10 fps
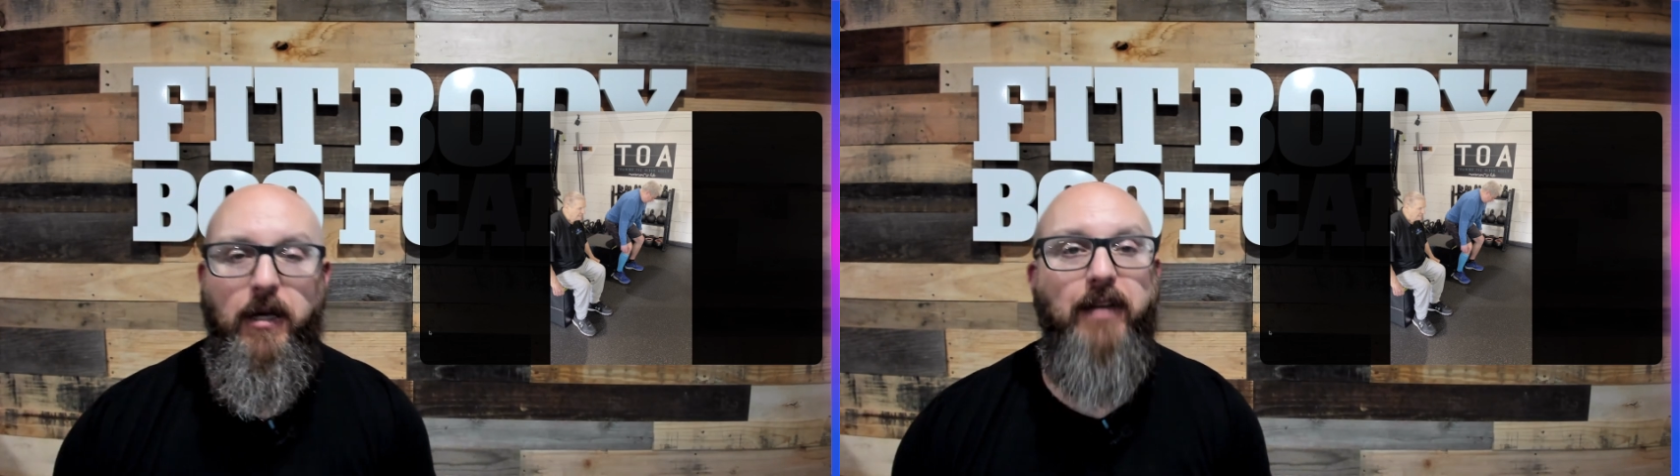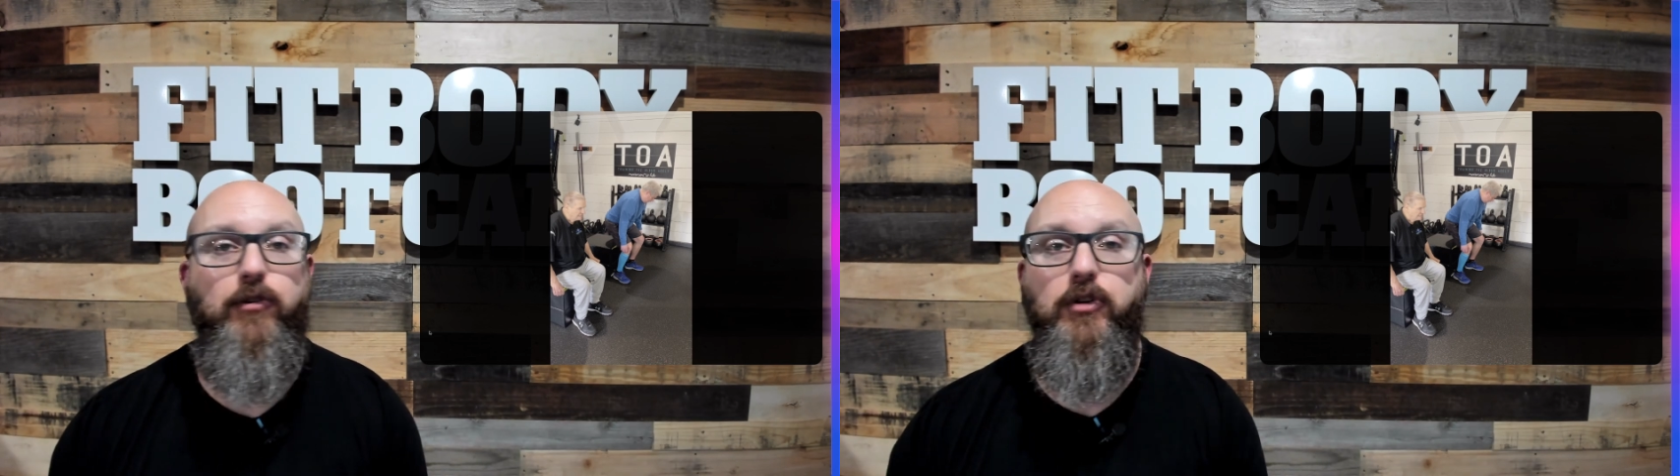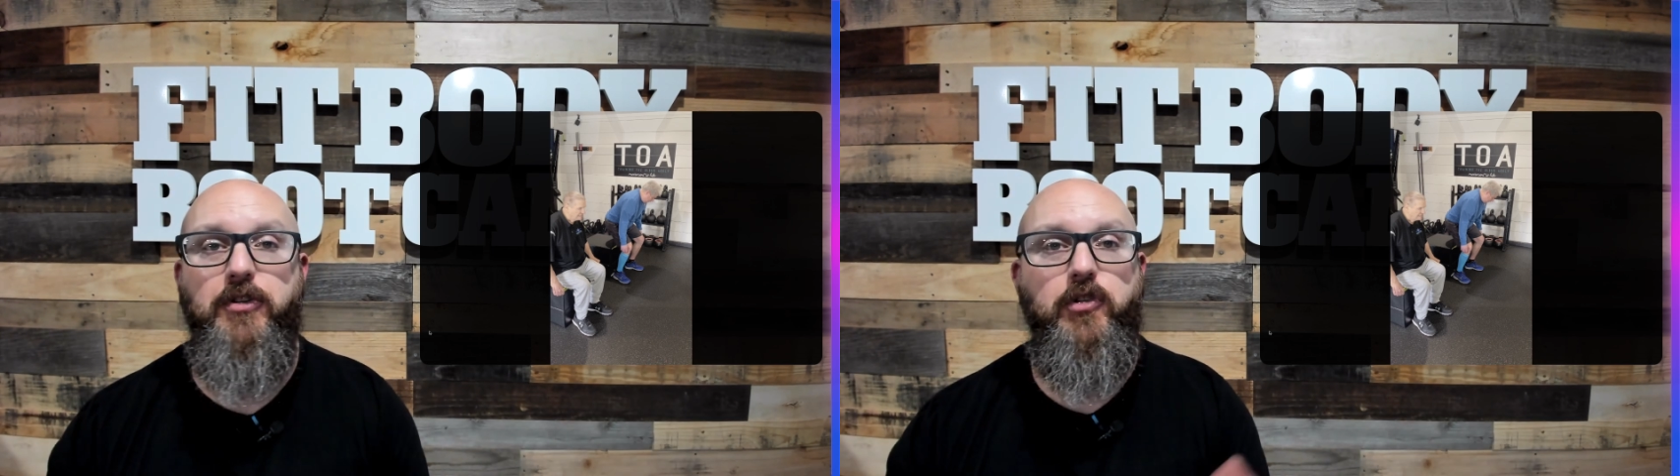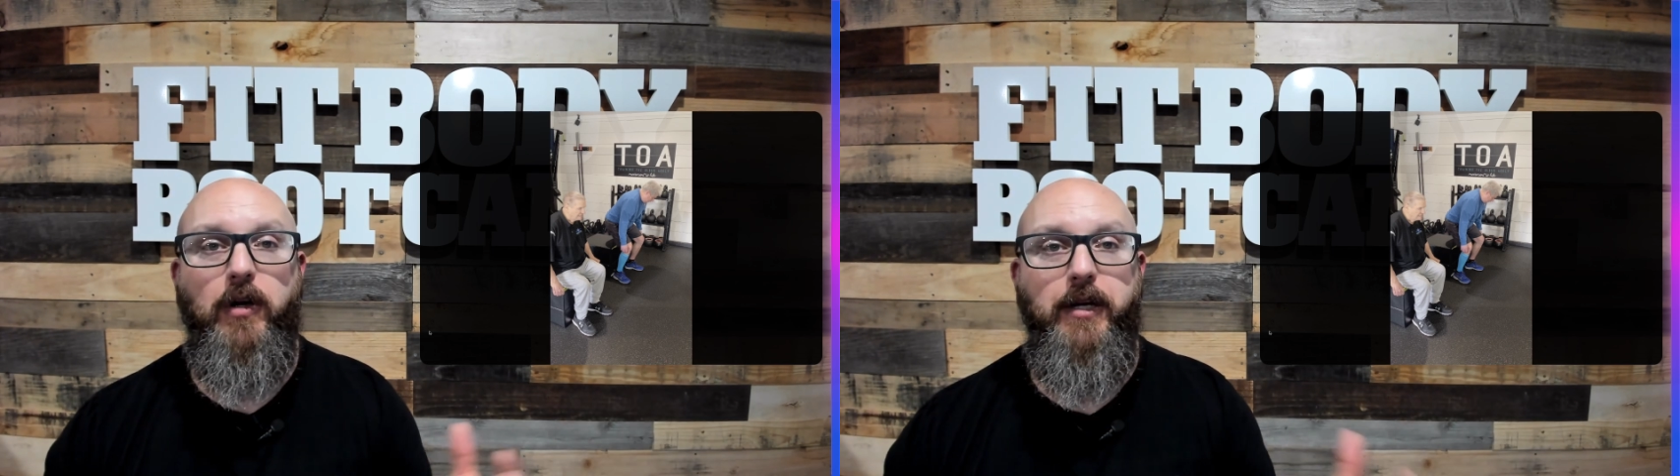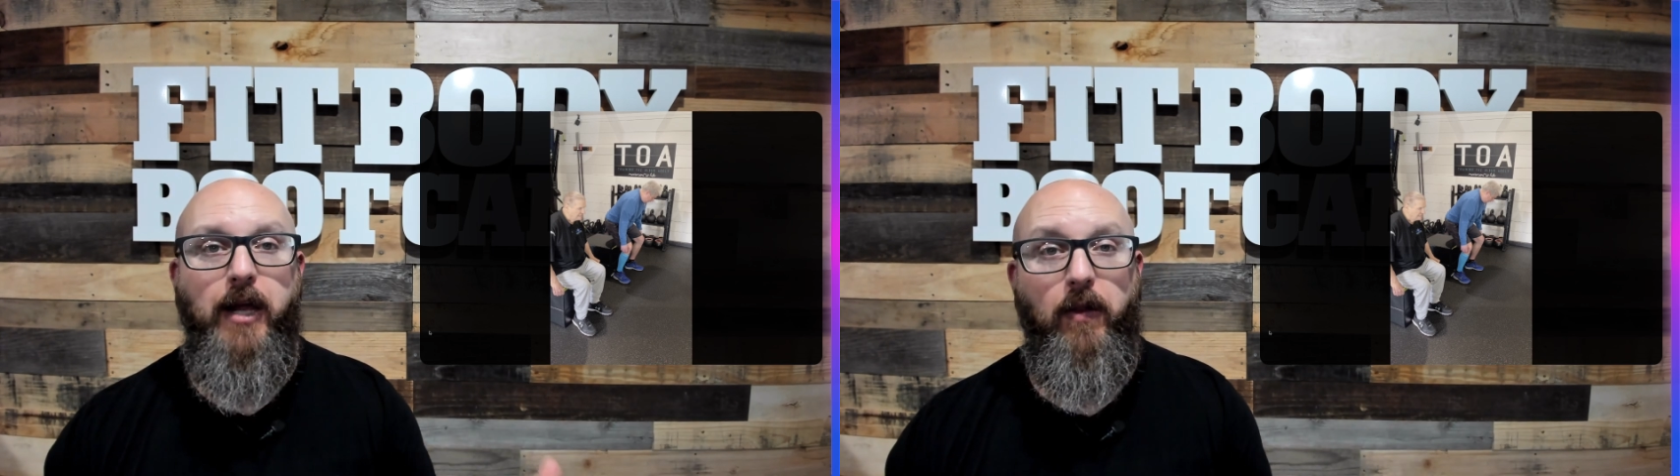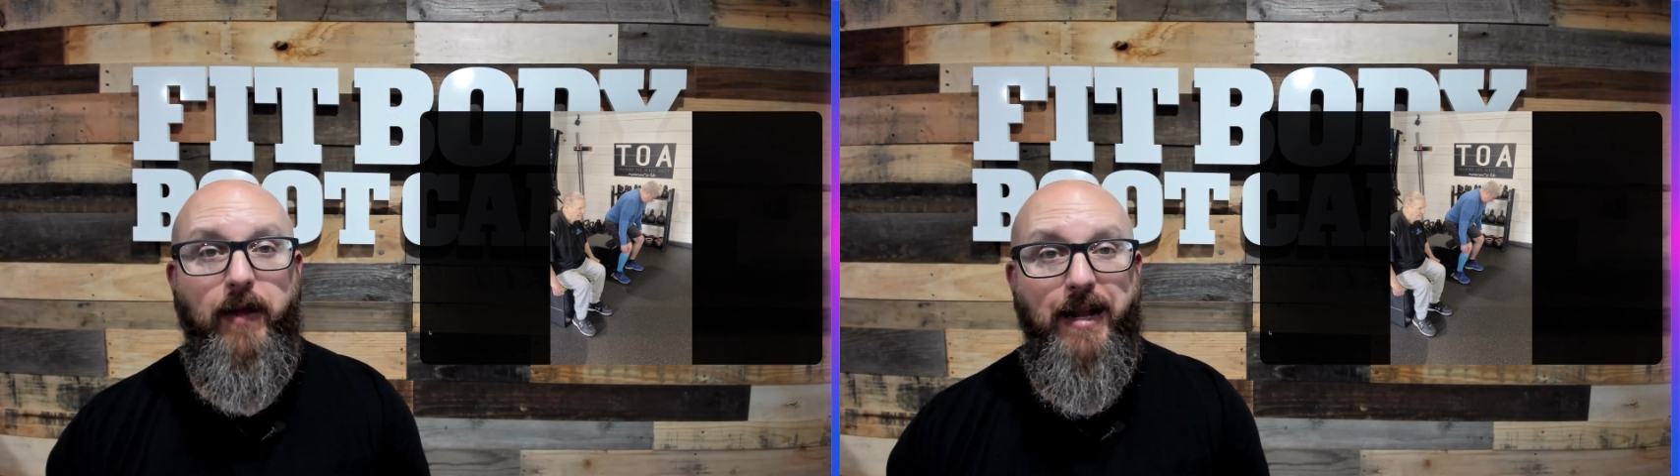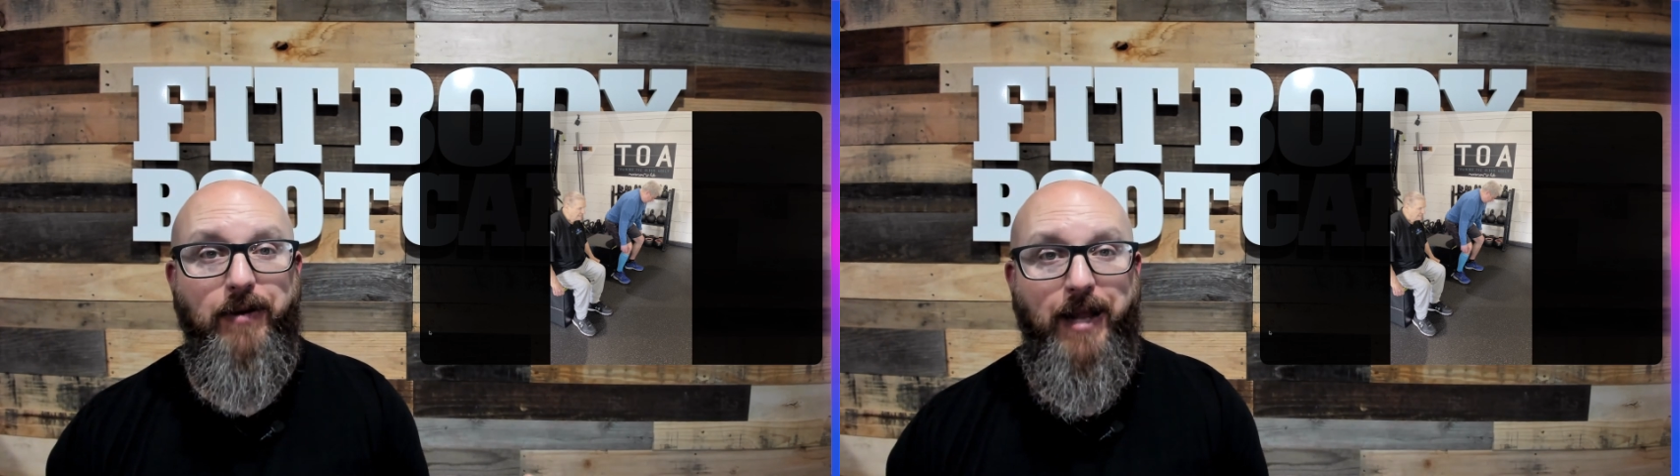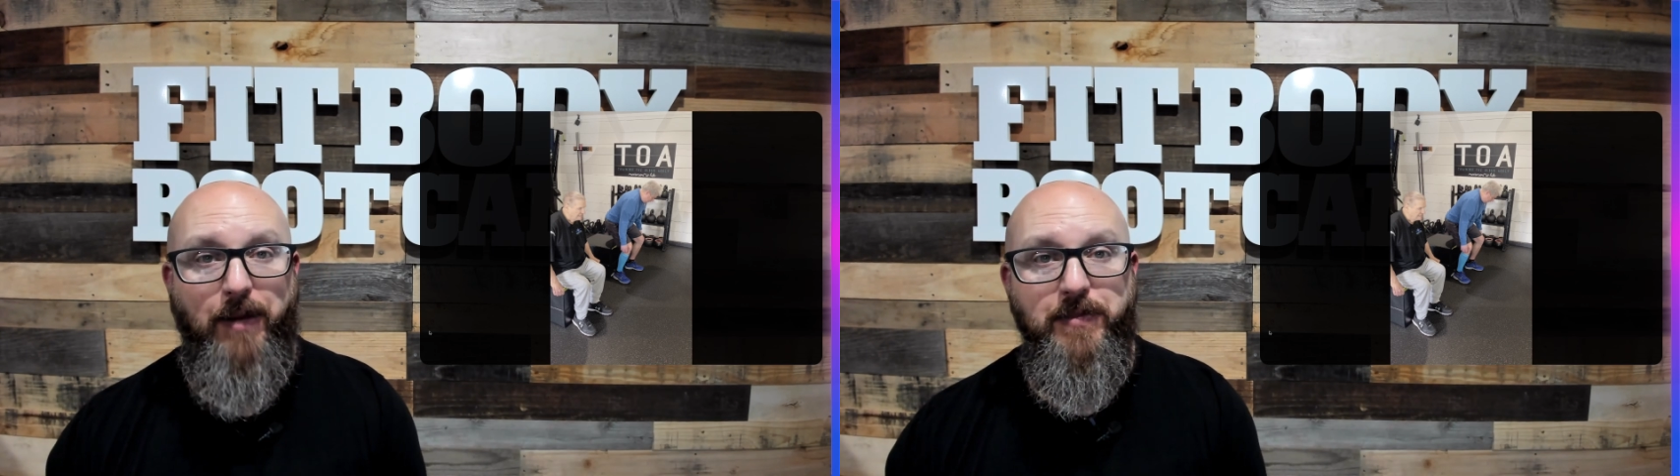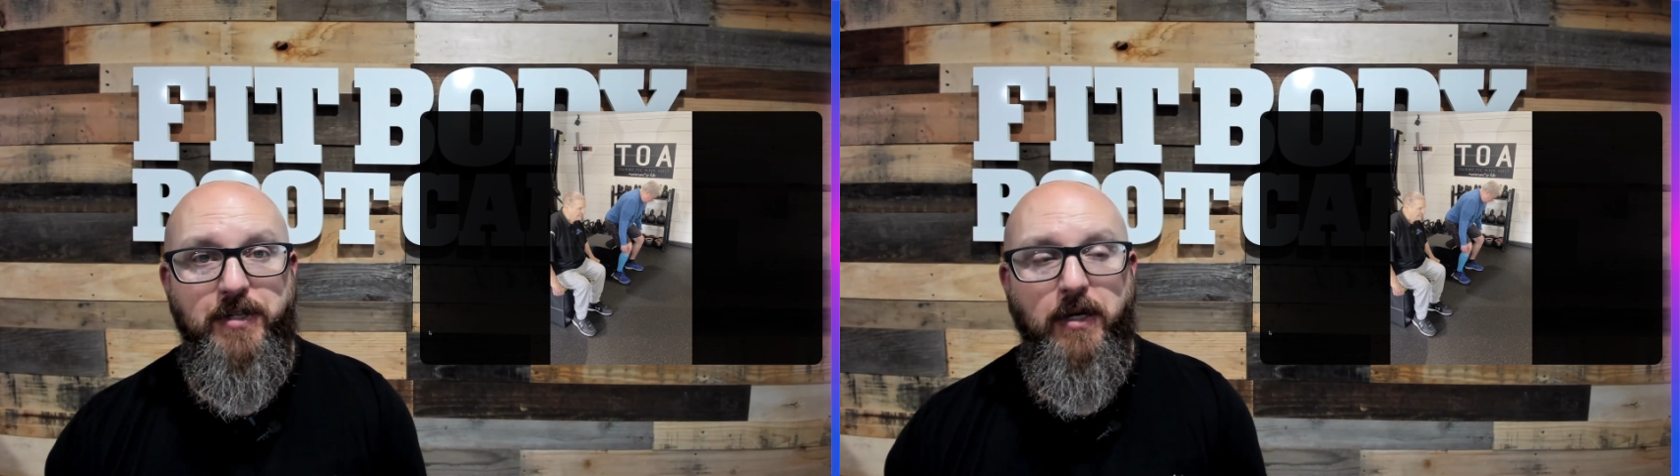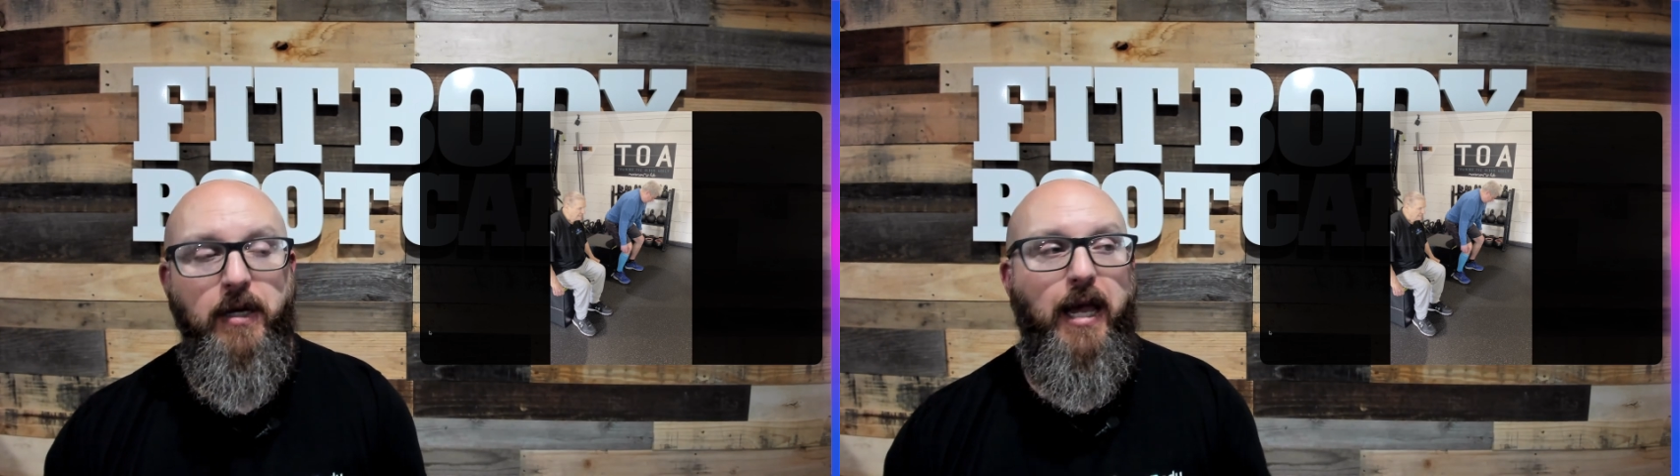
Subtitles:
if you just start yelling out names